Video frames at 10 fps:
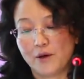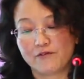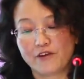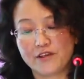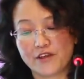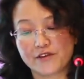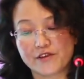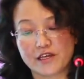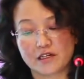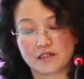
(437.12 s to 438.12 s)

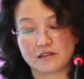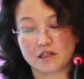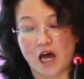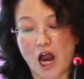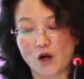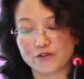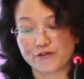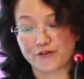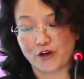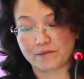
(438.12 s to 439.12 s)
Within the current
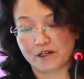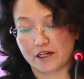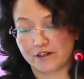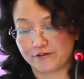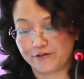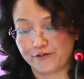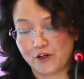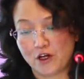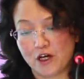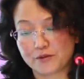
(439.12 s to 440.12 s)
frame of
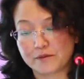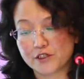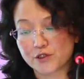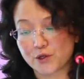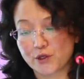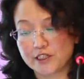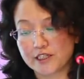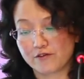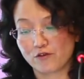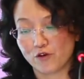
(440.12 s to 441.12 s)

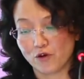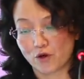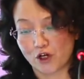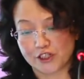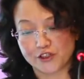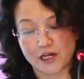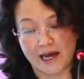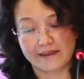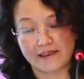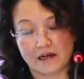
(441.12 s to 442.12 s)
administrative law in
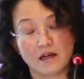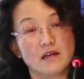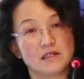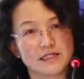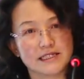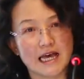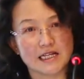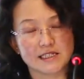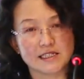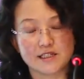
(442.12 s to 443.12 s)
China,
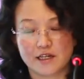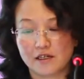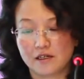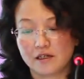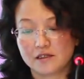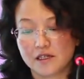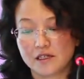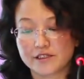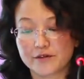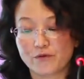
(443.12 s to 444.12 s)
thus,
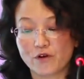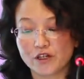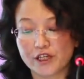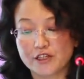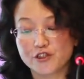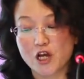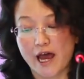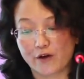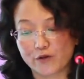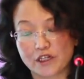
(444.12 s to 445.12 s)
the work in
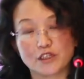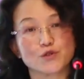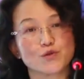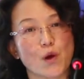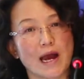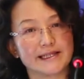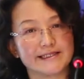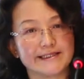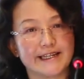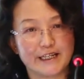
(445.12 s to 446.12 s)
charity is
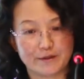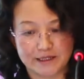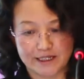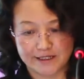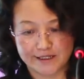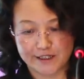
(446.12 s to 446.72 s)
rather limited.